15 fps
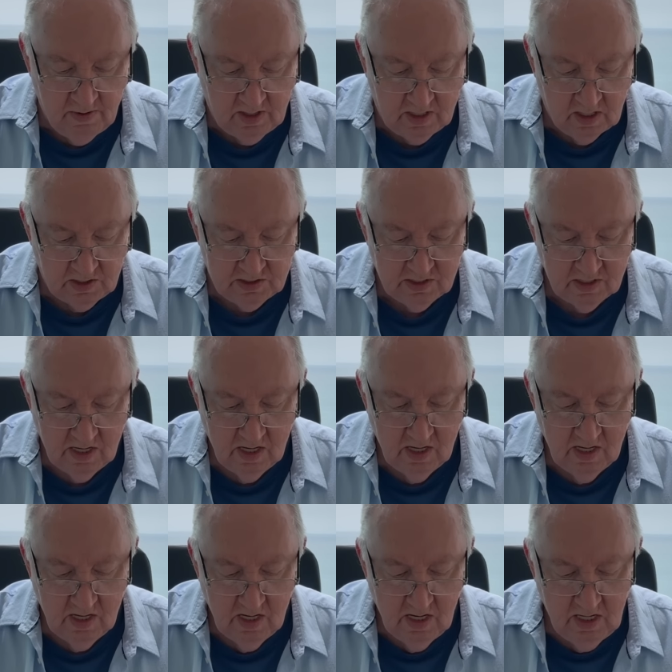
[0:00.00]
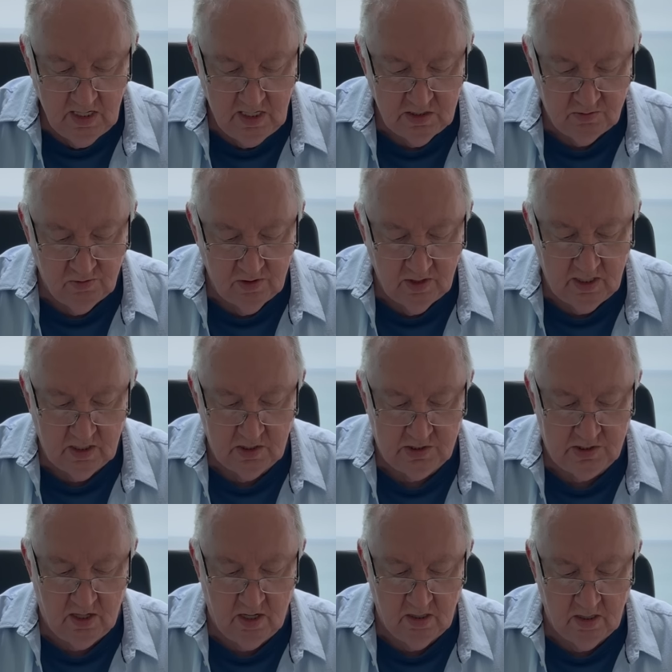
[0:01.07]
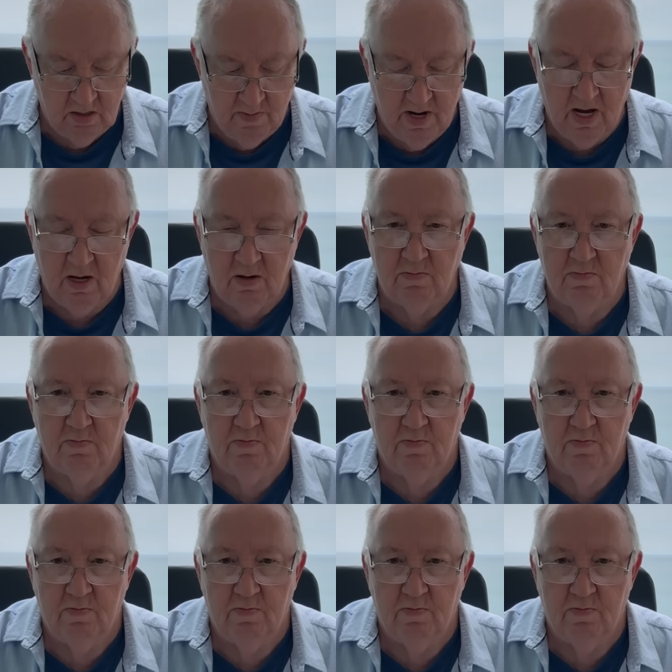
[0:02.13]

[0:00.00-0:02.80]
because he's really concerned about